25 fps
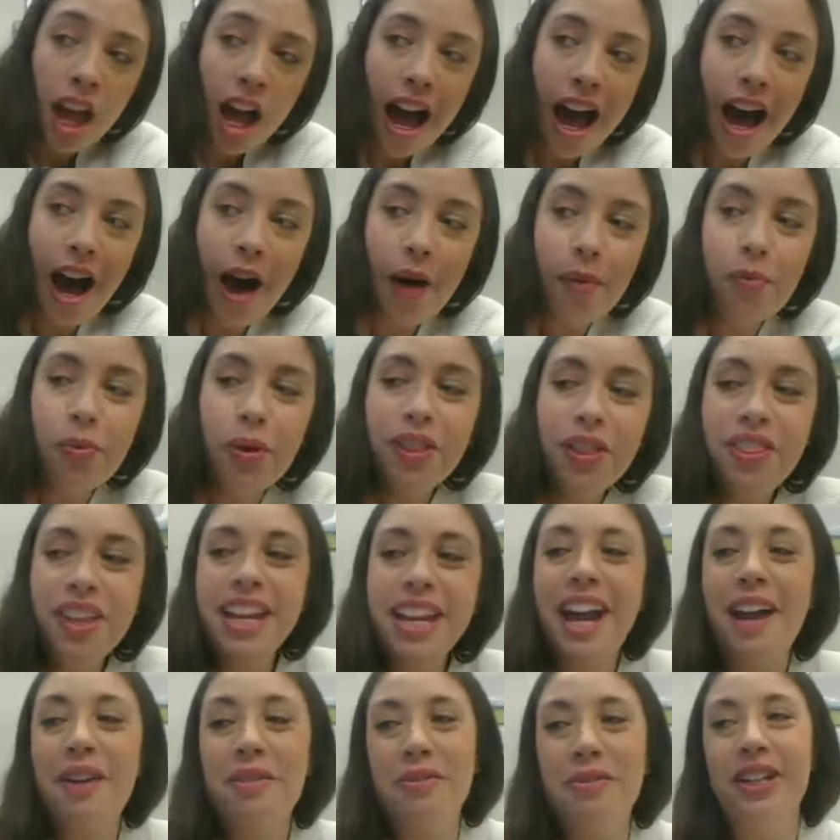One thing
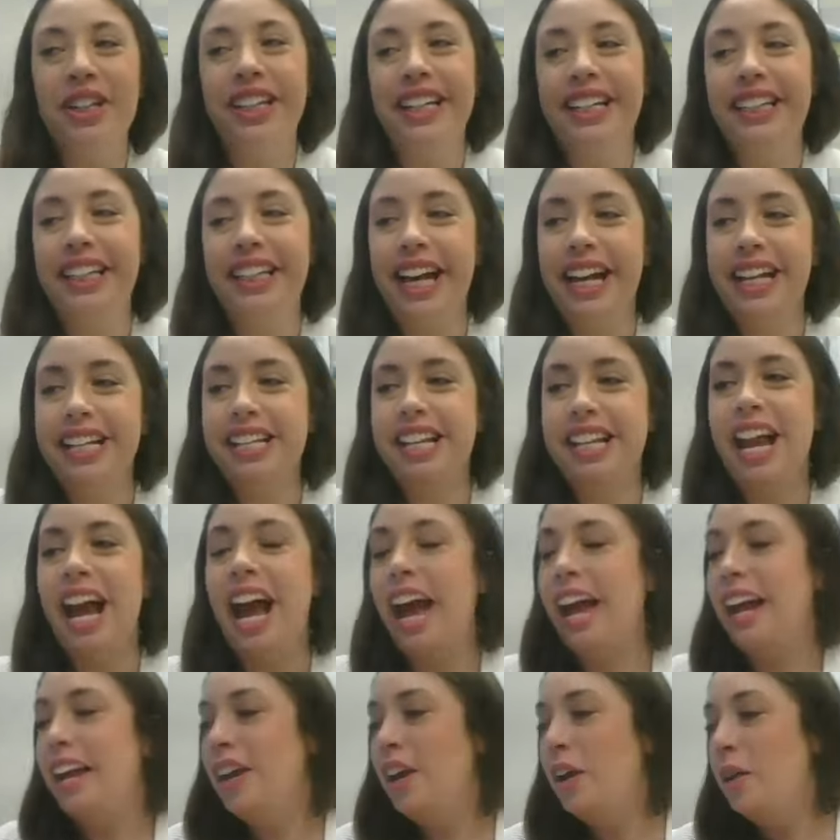I really liked, and
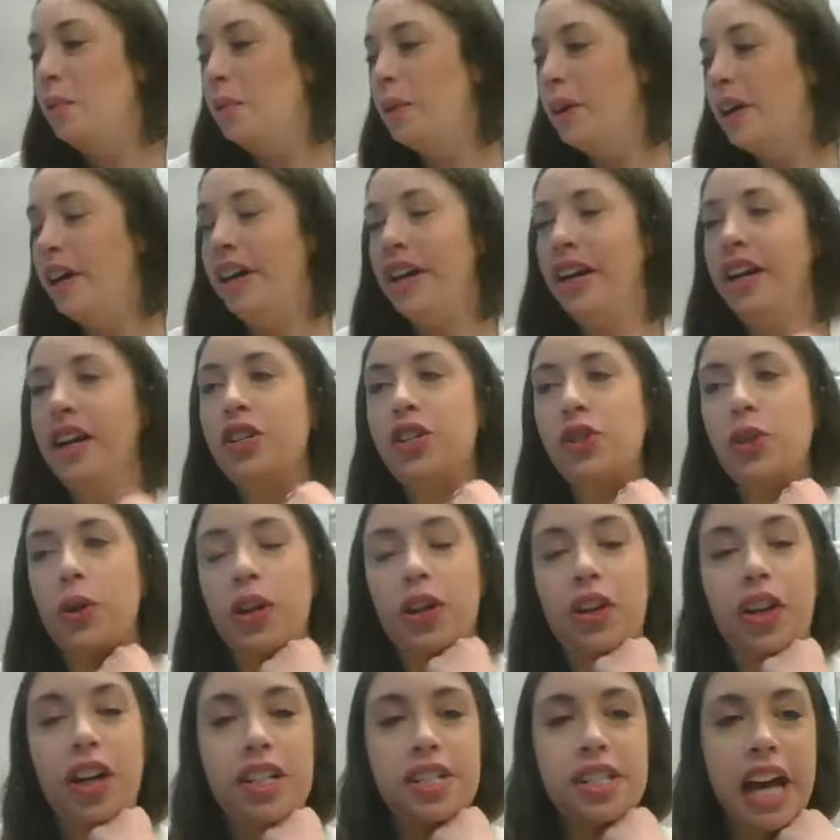I know we're
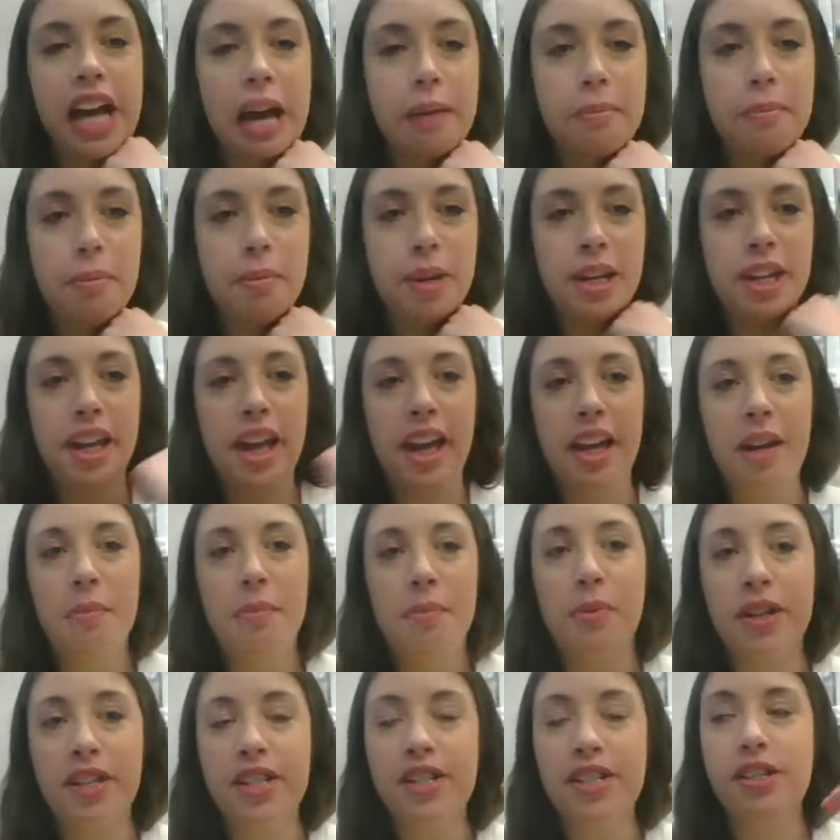shorter on time, I'm going to kind of
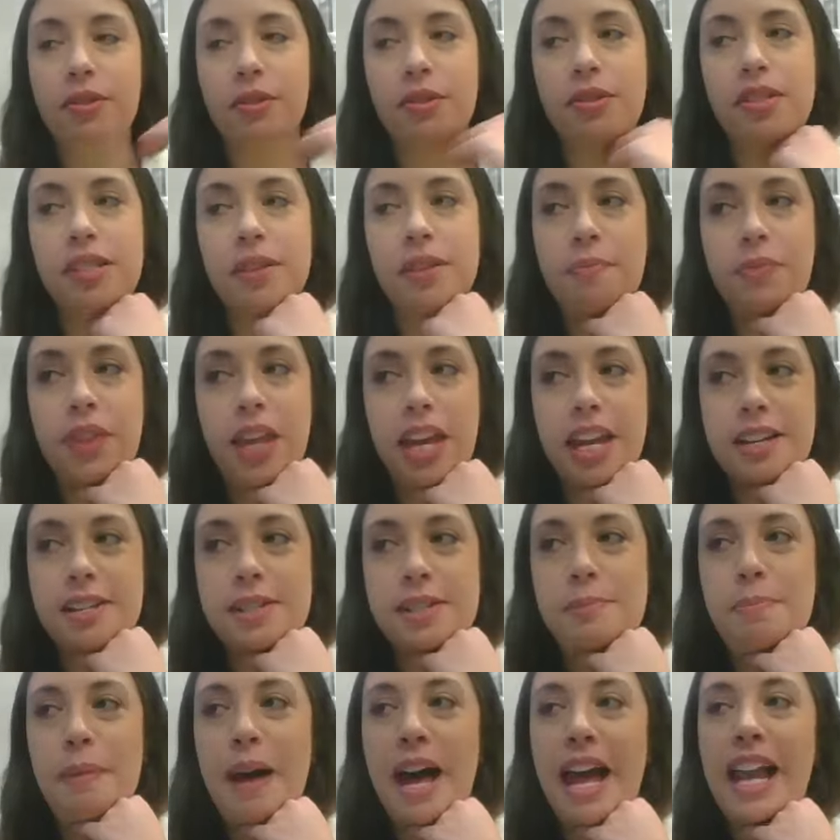breeze through some
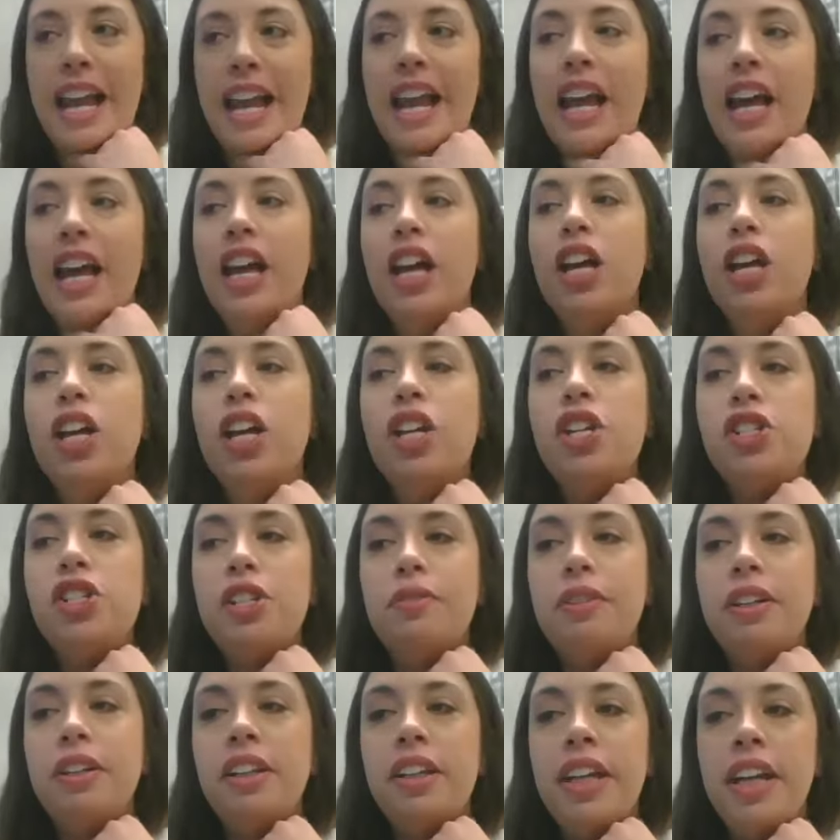things, but she
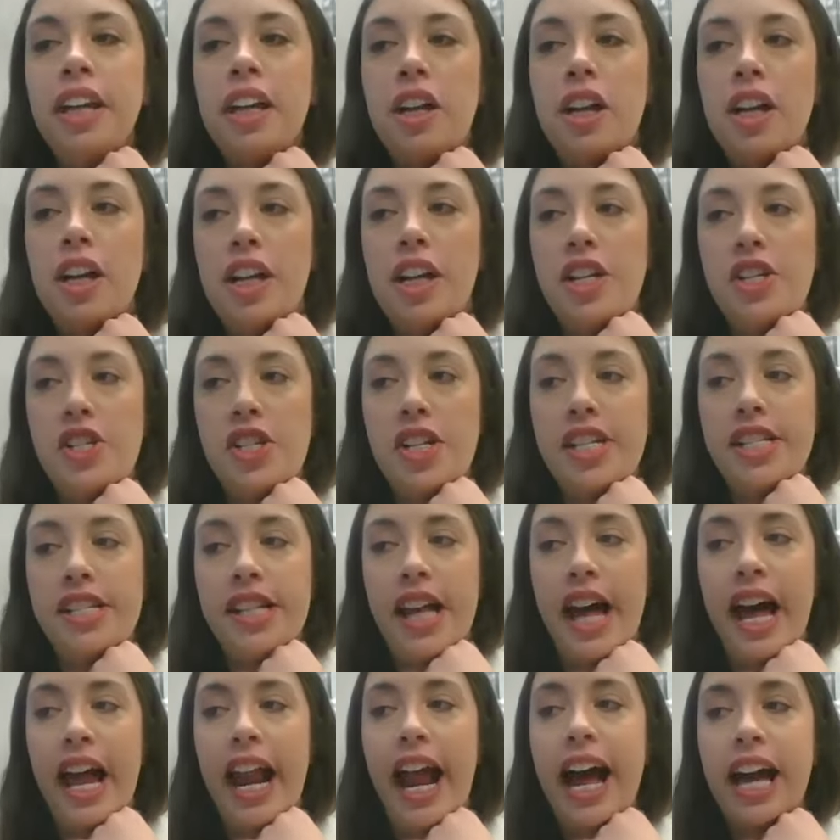really encourages
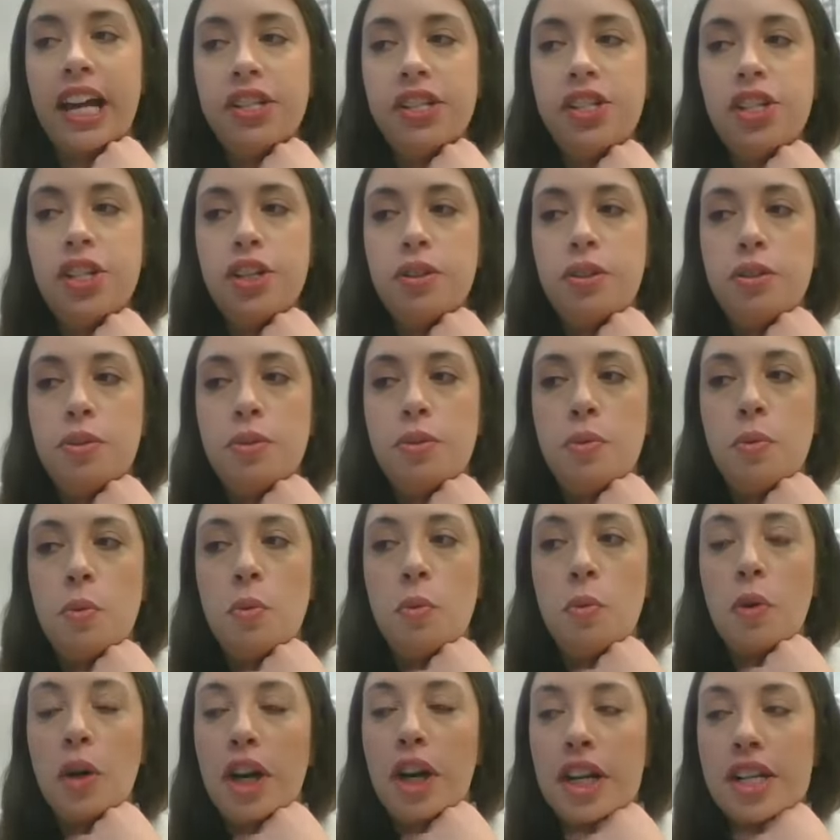that as you
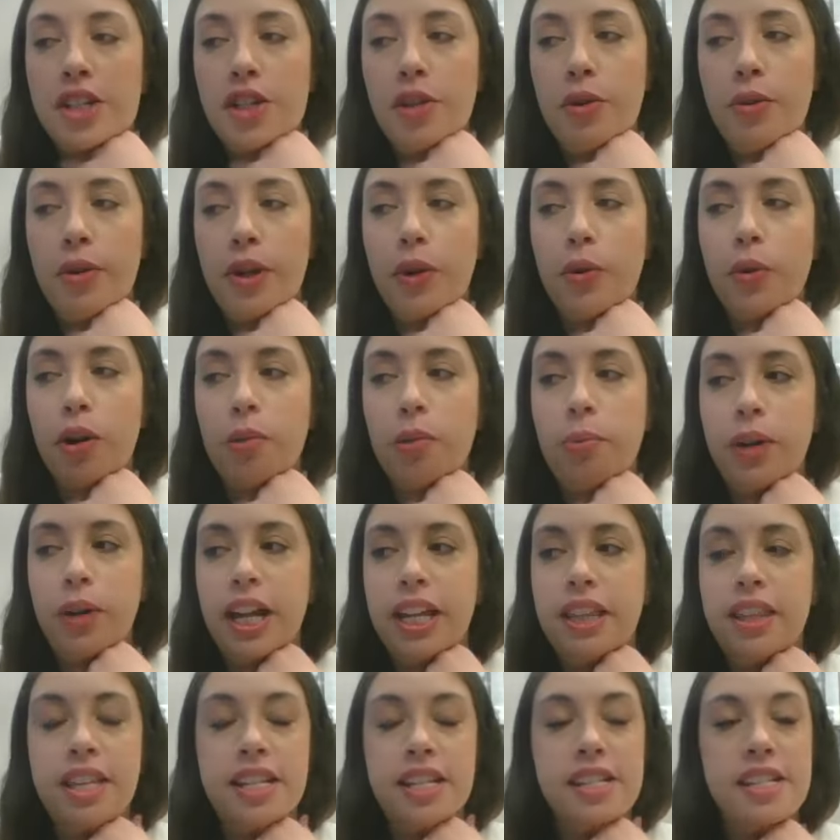work to
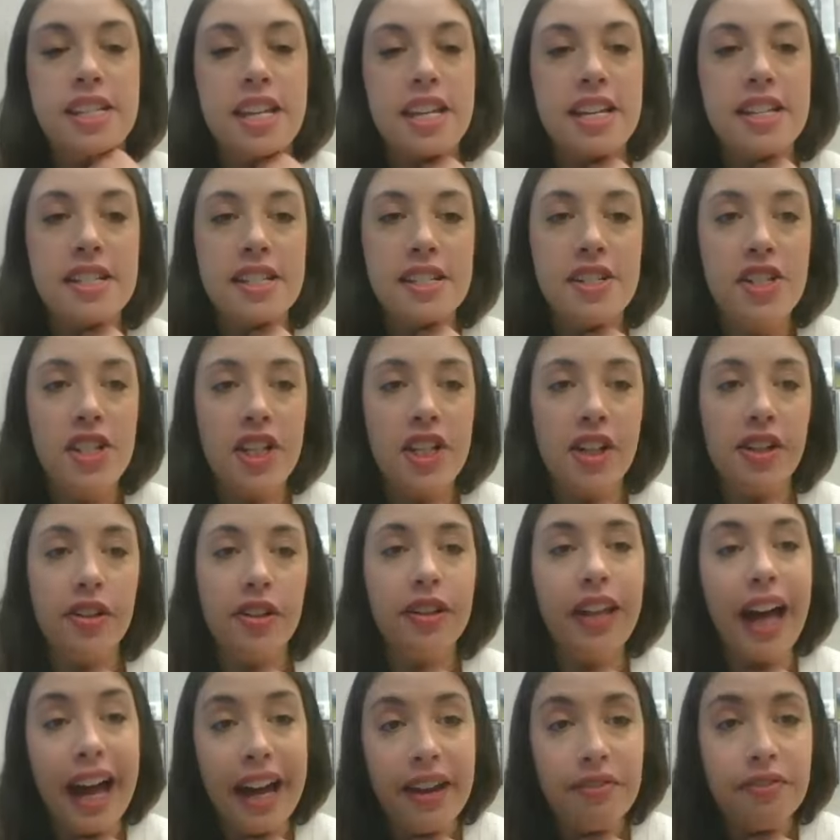incorporate these things into your
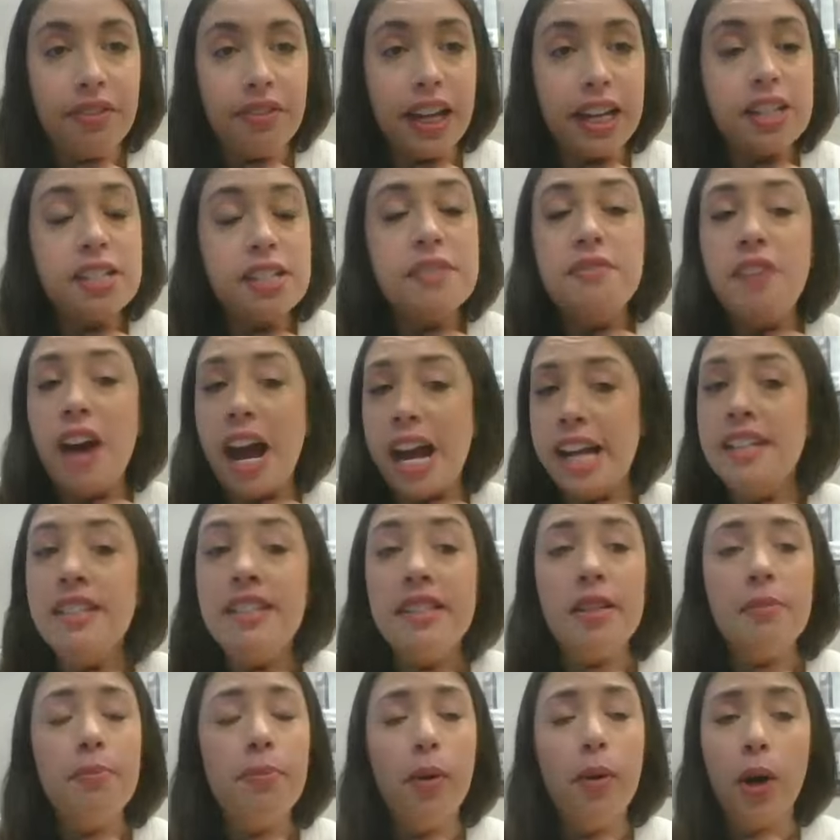life, like find
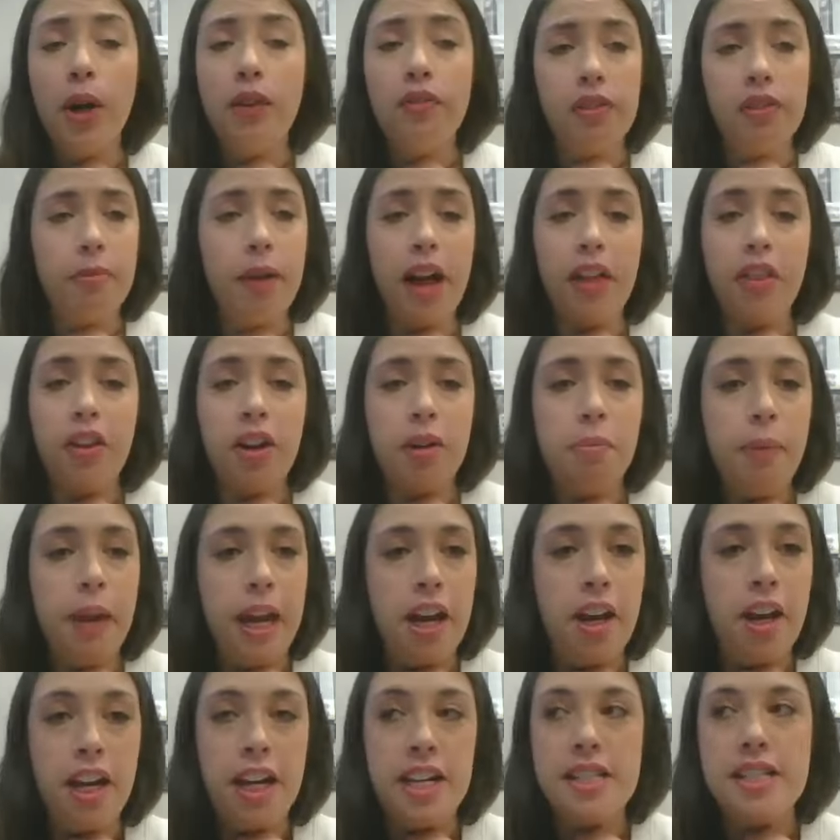support from other
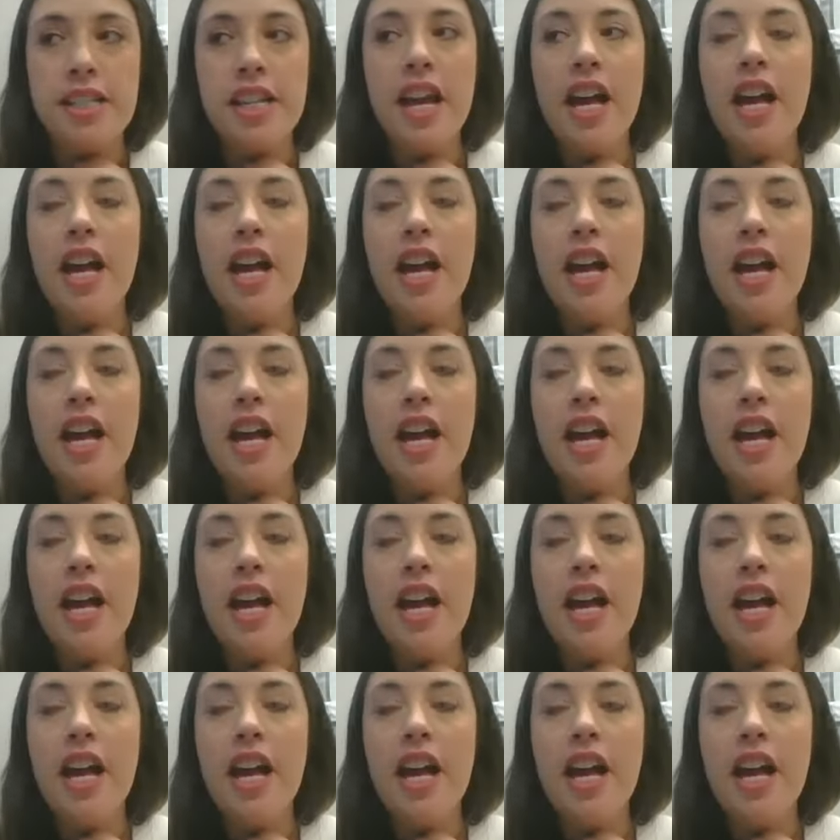parents.